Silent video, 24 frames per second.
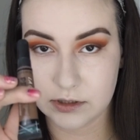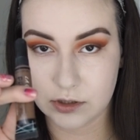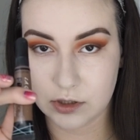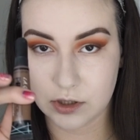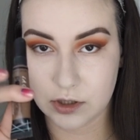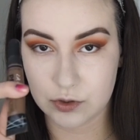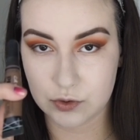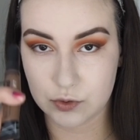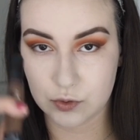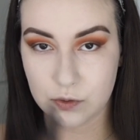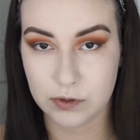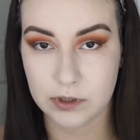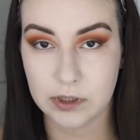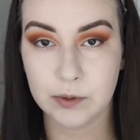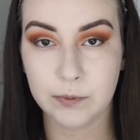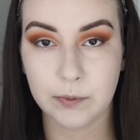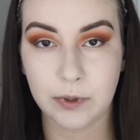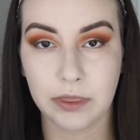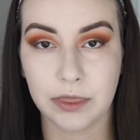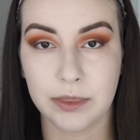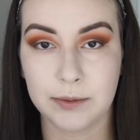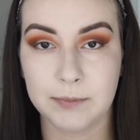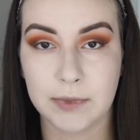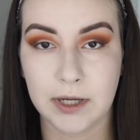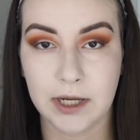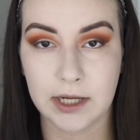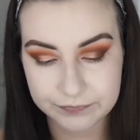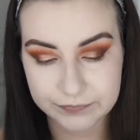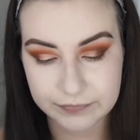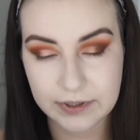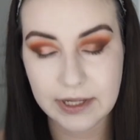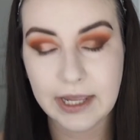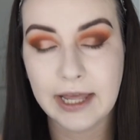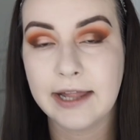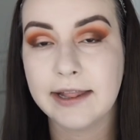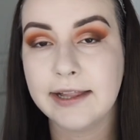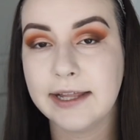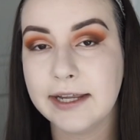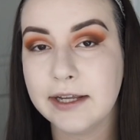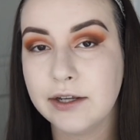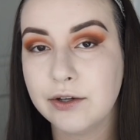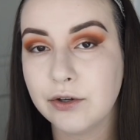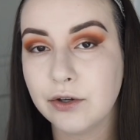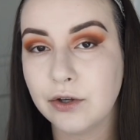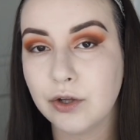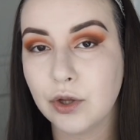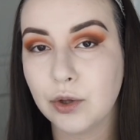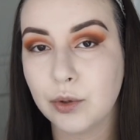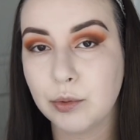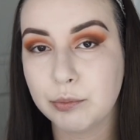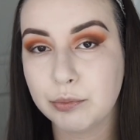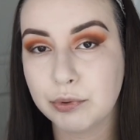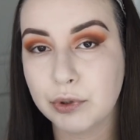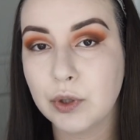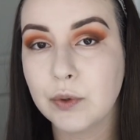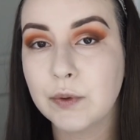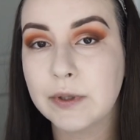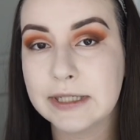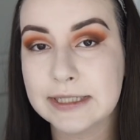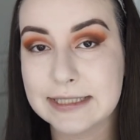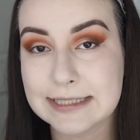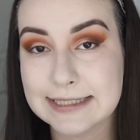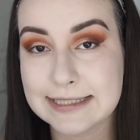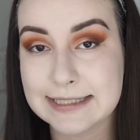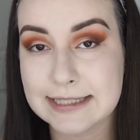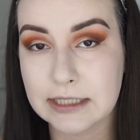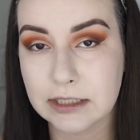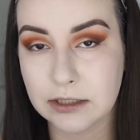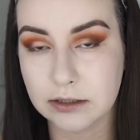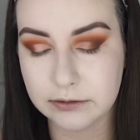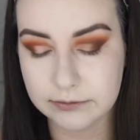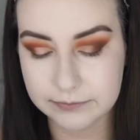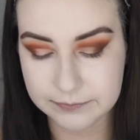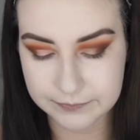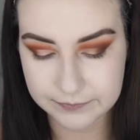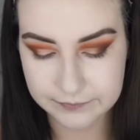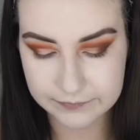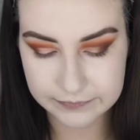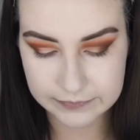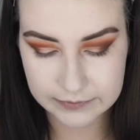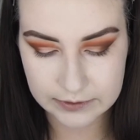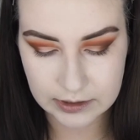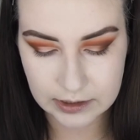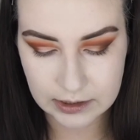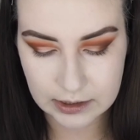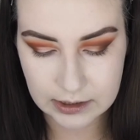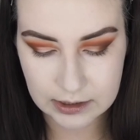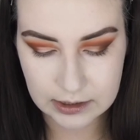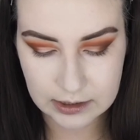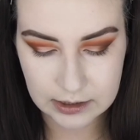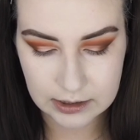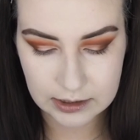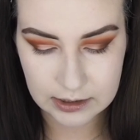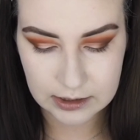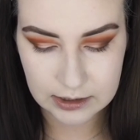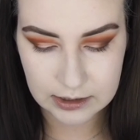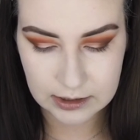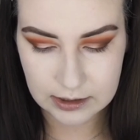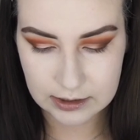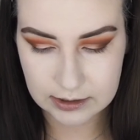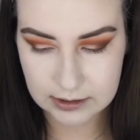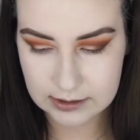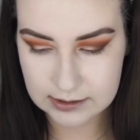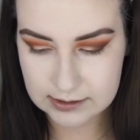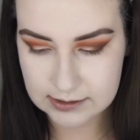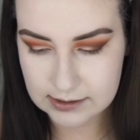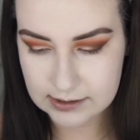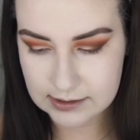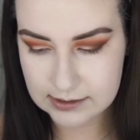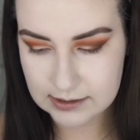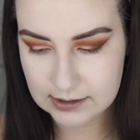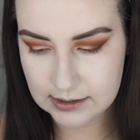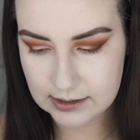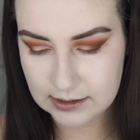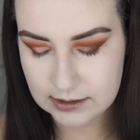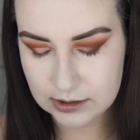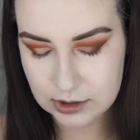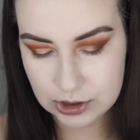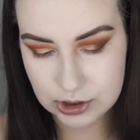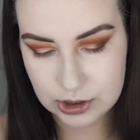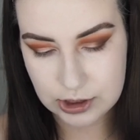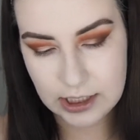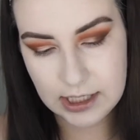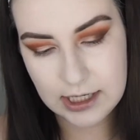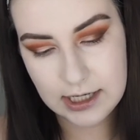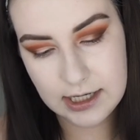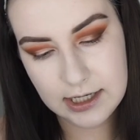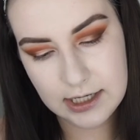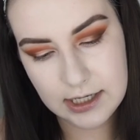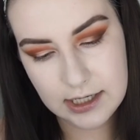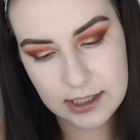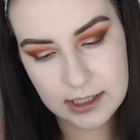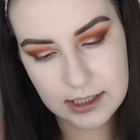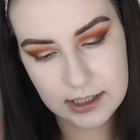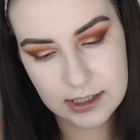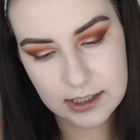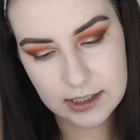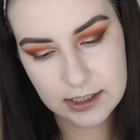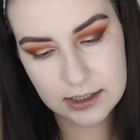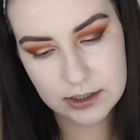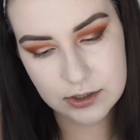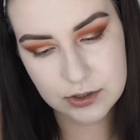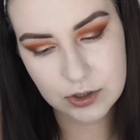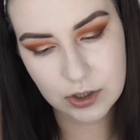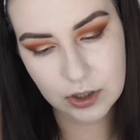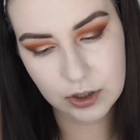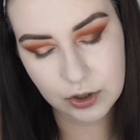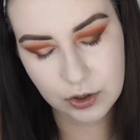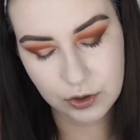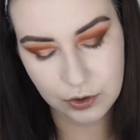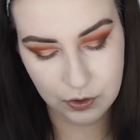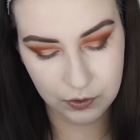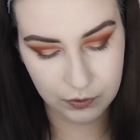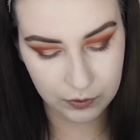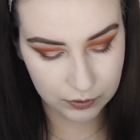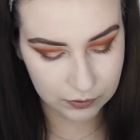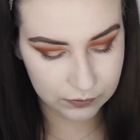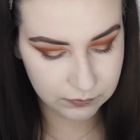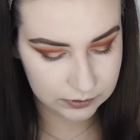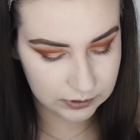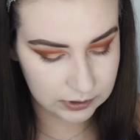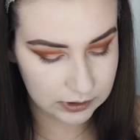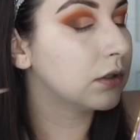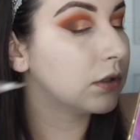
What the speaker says: contouring with my LA Girl Pro Conceal. This is in the shade Dark Cocoa.